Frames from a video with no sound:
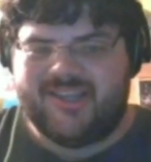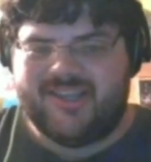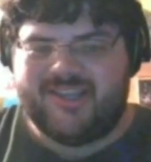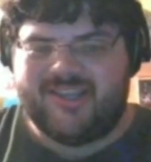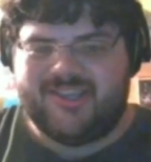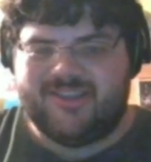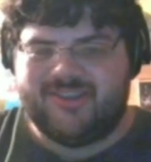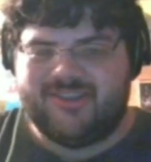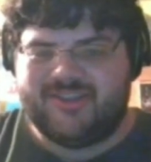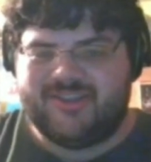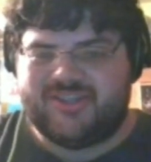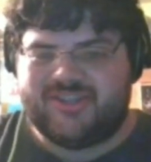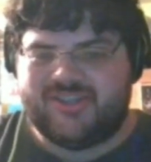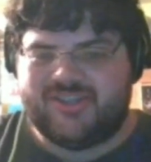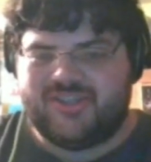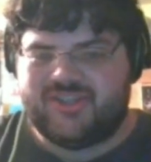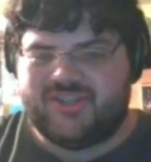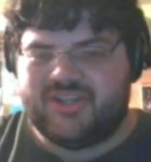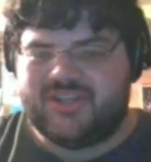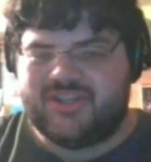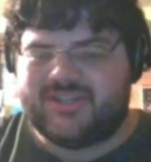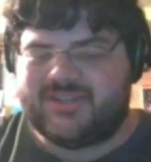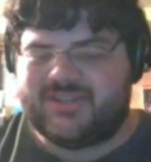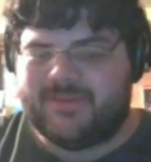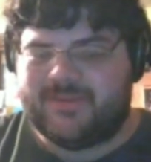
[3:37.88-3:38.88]
It looks
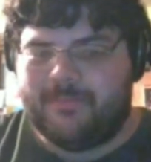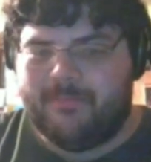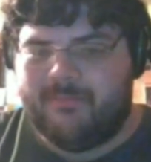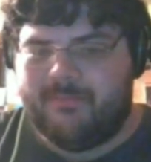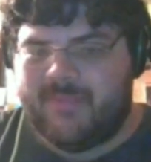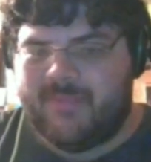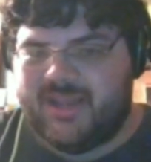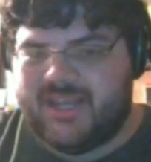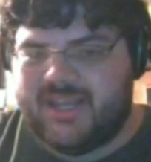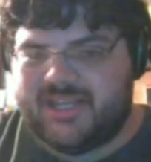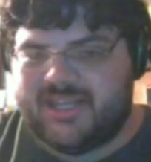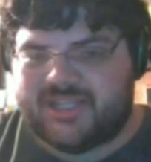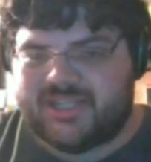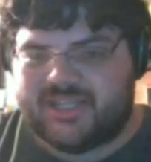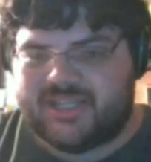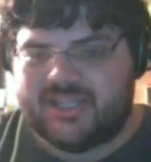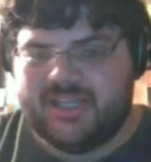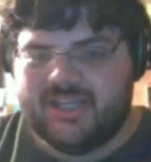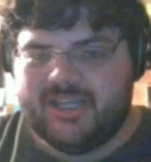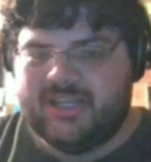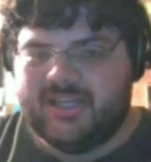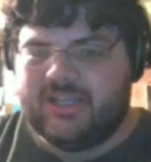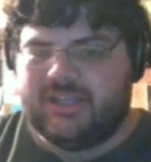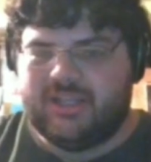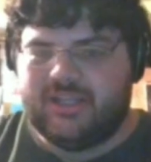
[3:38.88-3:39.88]
just amazing.
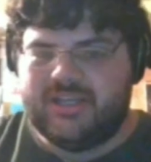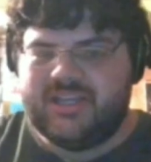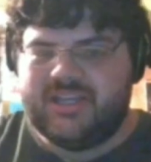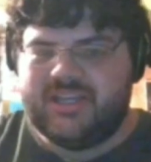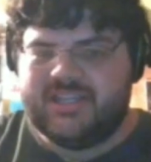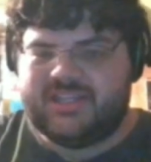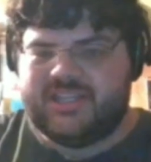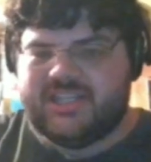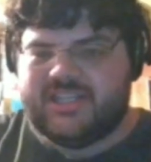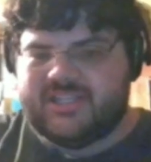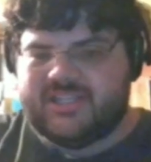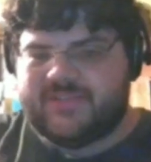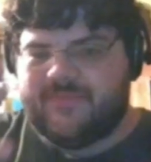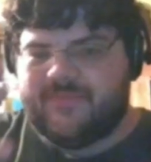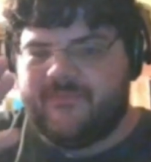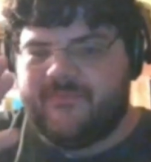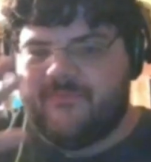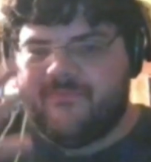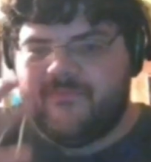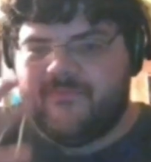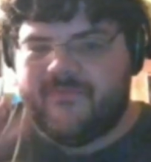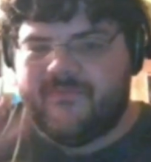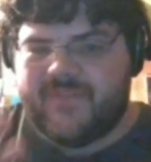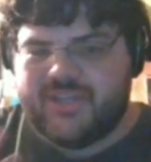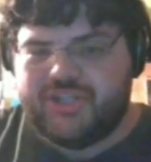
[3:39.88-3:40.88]
Look at these
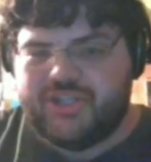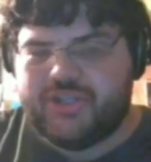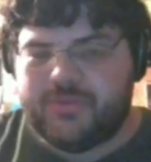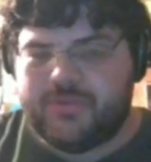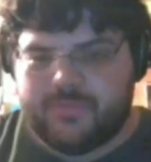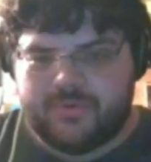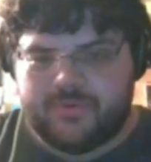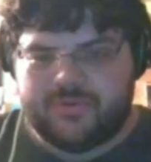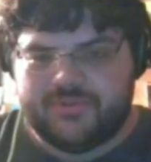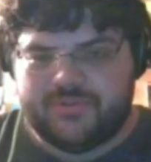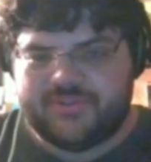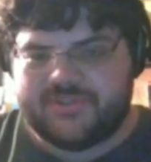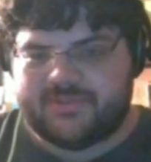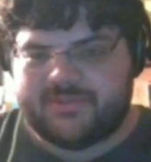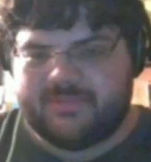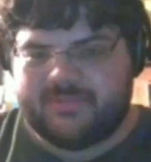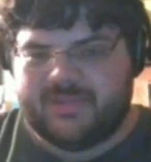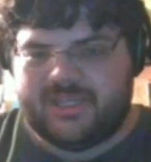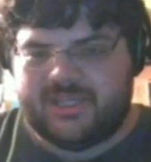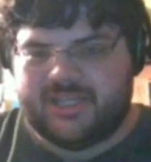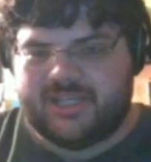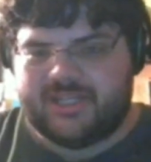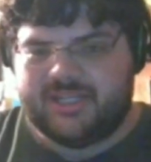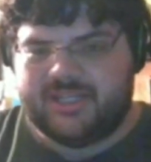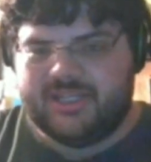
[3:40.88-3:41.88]
visuals,
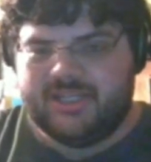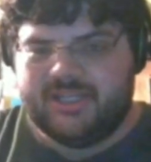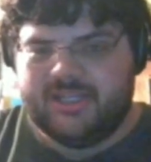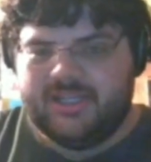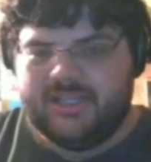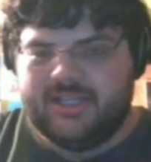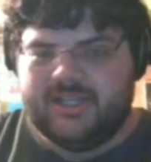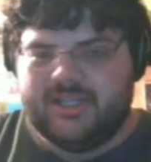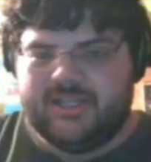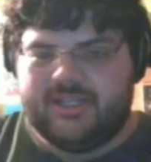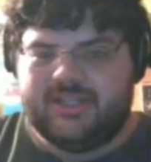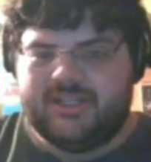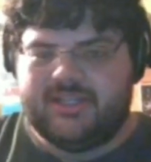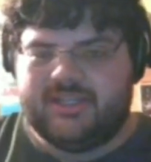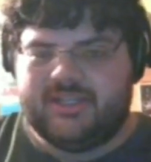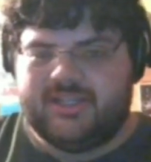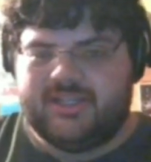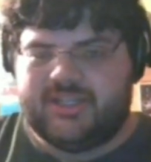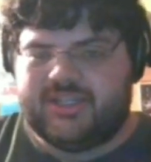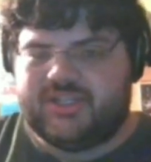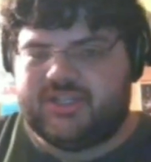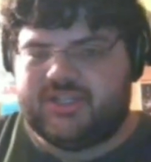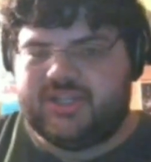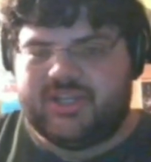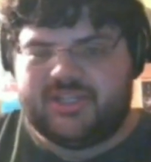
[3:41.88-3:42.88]
man.
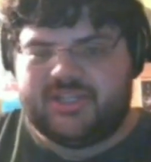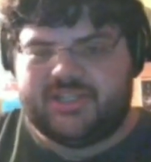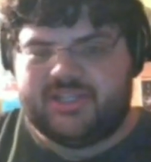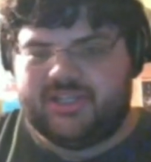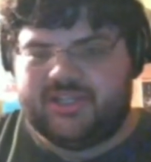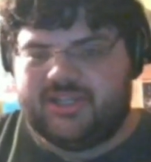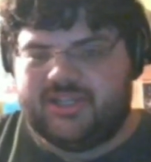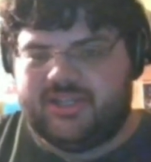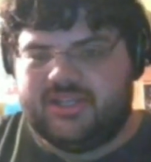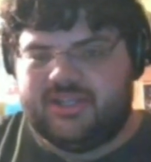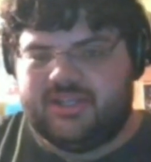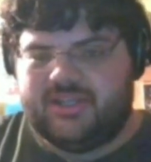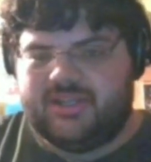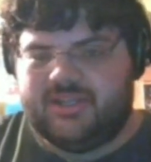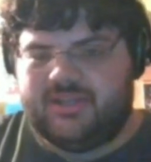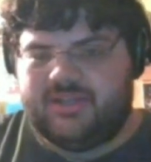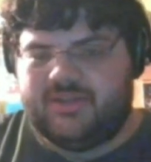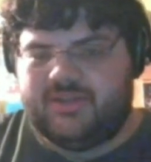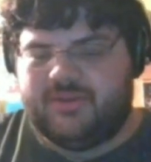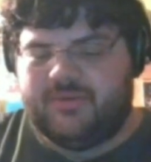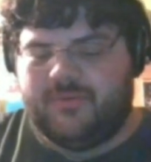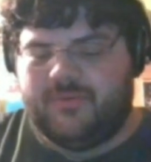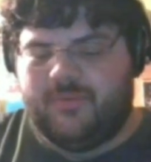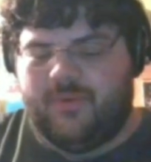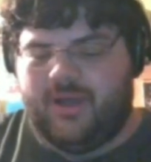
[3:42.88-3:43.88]
It's just
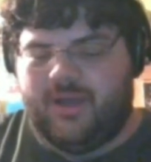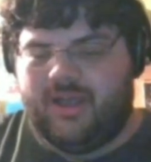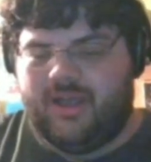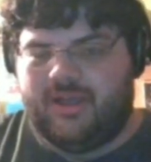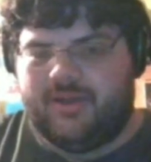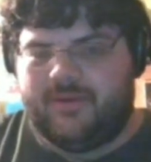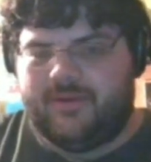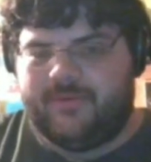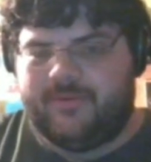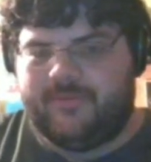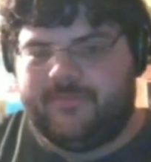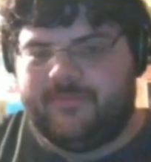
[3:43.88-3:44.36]
wow.